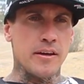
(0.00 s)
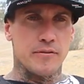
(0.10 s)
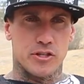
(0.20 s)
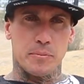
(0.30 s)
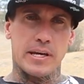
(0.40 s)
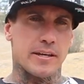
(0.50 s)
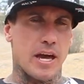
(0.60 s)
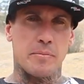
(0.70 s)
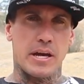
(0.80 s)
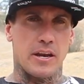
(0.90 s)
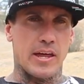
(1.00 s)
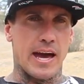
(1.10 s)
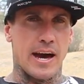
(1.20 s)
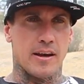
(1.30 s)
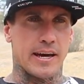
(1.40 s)
if somebody came in, they
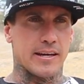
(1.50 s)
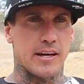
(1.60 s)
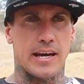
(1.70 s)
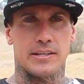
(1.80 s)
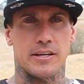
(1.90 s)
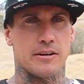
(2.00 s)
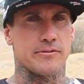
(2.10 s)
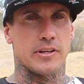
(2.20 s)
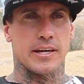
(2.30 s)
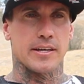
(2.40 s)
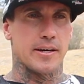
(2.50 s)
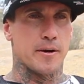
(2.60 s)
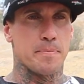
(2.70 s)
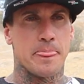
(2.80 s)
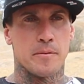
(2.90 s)
had like an idea for like
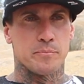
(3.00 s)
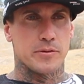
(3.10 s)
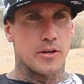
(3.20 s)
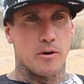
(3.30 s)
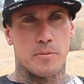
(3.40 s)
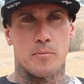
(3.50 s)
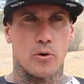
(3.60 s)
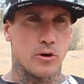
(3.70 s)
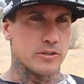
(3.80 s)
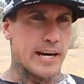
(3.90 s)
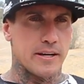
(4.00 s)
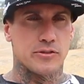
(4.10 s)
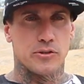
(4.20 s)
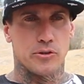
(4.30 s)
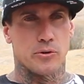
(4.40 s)
a, you know, a memorial
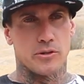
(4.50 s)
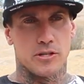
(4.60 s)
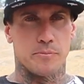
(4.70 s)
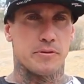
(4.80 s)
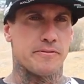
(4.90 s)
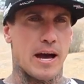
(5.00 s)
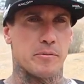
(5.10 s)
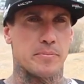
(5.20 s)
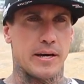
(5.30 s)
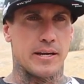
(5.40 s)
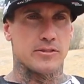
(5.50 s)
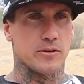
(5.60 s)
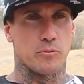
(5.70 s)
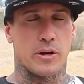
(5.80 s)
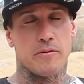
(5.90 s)
tattoo or something family based
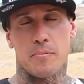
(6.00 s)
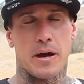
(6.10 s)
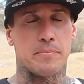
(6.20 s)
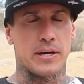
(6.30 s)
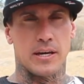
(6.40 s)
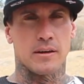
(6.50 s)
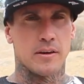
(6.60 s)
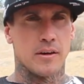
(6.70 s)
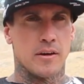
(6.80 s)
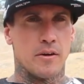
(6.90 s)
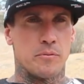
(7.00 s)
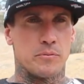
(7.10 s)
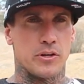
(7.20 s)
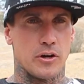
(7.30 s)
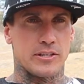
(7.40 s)
or whatever it might be
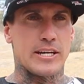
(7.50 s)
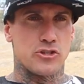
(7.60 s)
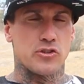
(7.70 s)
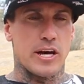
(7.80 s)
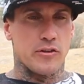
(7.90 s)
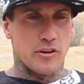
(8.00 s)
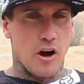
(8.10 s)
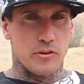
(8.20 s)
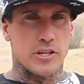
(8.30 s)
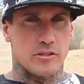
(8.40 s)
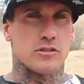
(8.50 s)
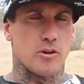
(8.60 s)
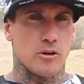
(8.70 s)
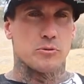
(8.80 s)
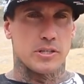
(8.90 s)
you know, because that's usually how the conversation
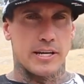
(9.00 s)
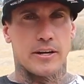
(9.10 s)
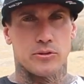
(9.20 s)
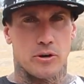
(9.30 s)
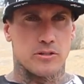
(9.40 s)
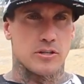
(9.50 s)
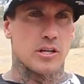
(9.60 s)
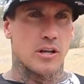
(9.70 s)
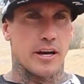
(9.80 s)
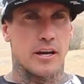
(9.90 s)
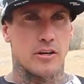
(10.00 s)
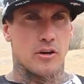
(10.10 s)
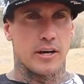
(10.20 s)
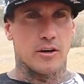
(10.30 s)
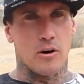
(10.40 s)
starts with a tattoo artist and a client. You
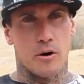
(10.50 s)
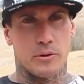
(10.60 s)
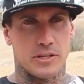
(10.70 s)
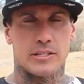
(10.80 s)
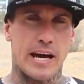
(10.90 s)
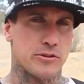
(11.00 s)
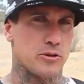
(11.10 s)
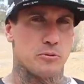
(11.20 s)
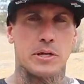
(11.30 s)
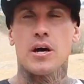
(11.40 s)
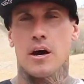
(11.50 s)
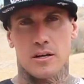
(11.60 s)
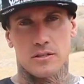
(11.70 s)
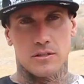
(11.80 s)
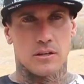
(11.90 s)
know, like, oh, I want this tattoo
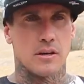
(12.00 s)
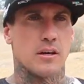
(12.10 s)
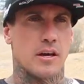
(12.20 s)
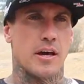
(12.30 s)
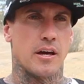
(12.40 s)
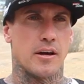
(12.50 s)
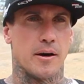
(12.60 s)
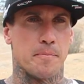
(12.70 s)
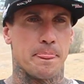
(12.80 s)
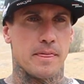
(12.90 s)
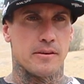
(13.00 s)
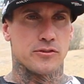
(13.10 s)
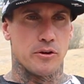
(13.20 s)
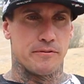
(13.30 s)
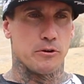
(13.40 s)
because, uh-huh. and um,
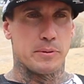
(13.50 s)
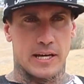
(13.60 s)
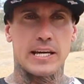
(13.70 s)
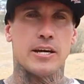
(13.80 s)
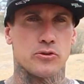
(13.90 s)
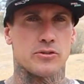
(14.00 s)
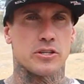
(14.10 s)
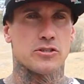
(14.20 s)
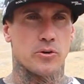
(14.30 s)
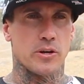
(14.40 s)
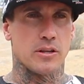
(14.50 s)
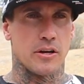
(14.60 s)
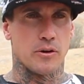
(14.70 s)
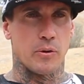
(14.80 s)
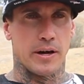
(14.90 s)
so if there would be like an interesting story
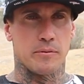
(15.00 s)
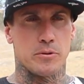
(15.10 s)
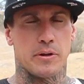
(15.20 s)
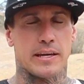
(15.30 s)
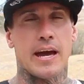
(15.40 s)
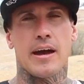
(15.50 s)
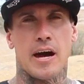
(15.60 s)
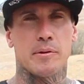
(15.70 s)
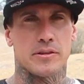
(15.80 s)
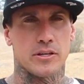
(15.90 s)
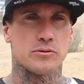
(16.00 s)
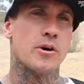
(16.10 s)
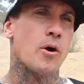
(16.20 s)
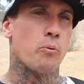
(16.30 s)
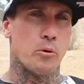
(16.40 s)
along the way, we'd be like, hey, how about this?
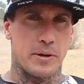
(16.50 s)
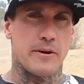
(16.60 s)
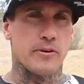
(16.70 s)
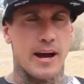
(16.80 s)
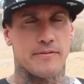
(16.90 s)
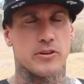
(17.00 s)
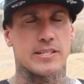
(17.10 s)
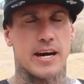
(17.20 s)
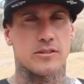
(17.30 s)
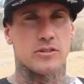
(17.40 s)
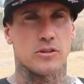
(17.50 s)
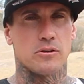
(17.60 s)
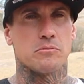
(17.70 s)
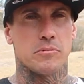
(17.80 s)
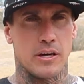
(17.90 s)
We'll pay for half your
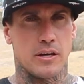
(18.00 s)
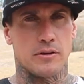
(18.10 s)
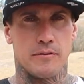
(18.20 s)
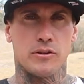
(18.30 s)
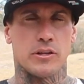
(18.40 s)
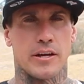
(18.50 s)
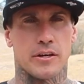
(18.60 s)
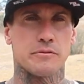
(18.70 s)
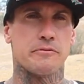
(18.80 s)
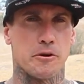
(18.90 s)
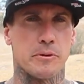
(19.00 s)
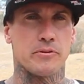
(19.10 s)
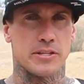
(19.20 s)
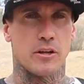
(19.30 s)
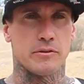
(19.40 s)
tattoo, and if you let us film it
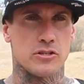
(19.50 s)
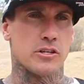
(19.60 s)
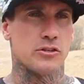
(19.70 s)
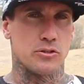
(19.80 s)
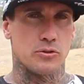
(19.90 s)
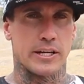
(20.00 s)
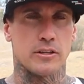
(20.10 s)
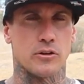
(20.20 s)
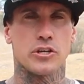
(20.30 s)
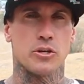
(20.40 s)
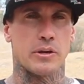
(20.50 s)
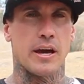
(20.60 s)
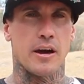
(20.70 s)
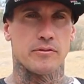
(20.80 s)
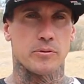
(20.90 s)
for television and do like a little Q and A
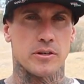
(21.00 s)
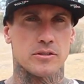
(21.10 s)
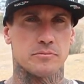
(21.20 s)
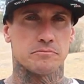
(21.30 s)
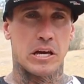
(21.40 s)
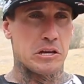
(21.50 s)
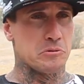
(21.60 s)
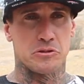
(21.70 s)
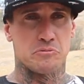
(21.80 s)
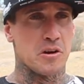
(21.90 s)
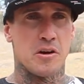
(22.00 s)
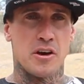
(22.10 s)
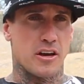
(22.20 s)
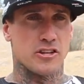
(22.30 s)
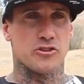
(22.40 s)
afterwards. And it was cool.
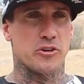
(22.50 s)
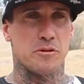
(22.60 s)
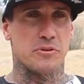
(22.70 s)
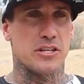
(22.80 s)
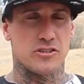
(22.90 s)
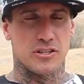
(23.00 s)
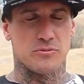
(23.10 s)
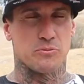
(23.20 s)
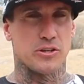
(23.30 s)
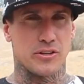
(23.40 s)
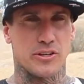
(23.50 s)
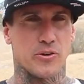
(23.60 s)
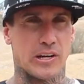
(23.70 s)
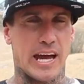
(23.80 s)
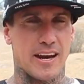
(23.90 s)
extremely just really
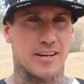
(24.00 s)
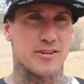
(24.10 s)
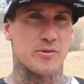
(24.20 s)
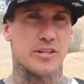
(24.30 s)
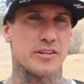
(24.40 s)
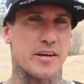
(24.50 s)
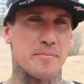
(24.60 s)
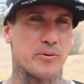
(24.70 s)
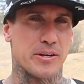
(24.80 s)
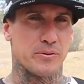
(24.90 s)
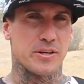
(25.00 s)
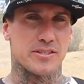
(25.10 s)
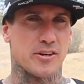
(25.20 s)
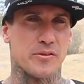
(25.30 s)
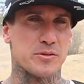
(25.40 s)
organic and real at that point. It
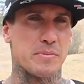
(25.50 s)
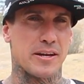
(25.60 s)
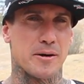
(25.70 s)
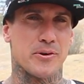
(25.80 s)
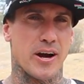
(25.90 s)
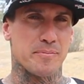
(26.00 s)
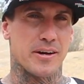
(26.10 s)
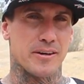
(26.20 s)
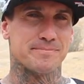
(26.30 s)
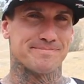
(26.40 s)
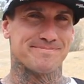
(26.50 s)
wasn't all this made up crap now.